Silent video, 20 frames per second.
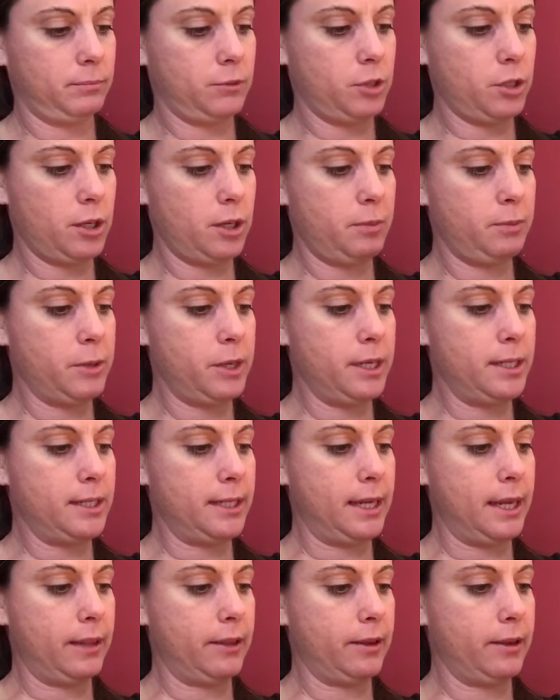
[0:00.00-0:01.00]
Trying to put it
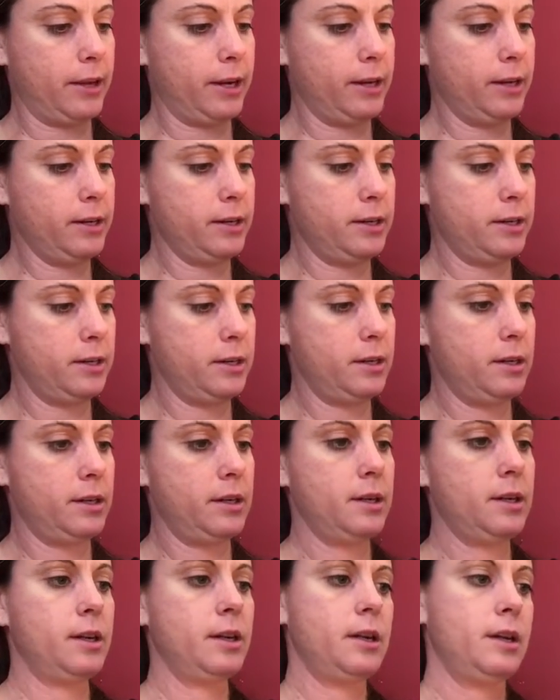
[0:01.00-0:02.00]
together there.
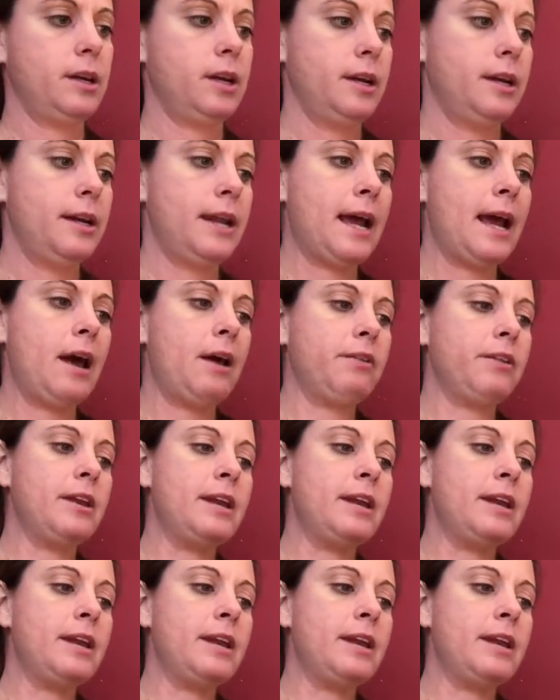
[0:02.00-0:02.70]
Now